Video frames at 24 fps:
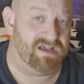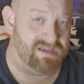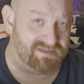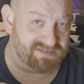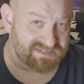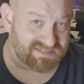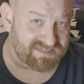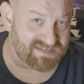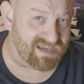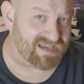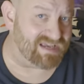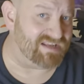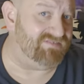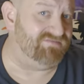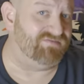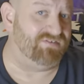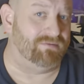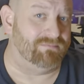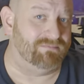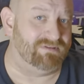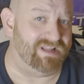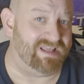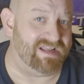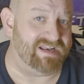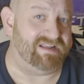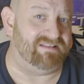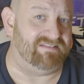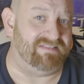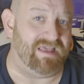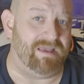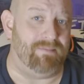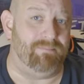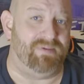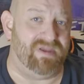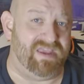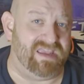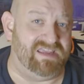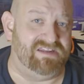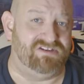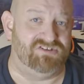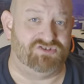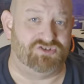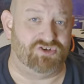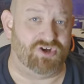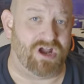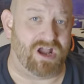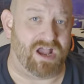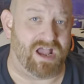aside from letting that
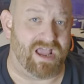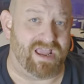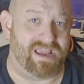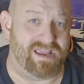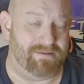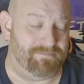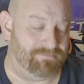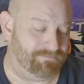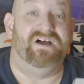paint dry.